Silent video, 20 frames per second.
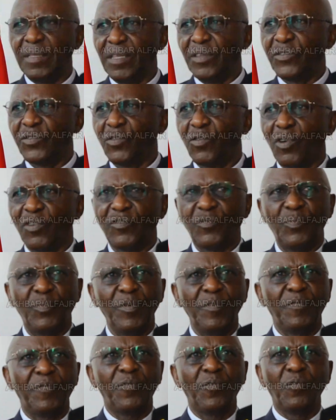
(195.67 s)
discussed
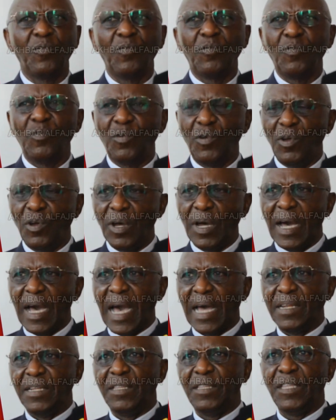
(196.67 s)
before
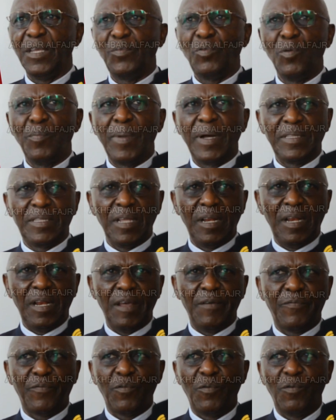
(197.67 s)
at the diplomatic
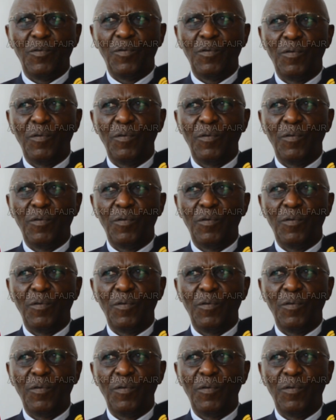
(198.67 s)
level.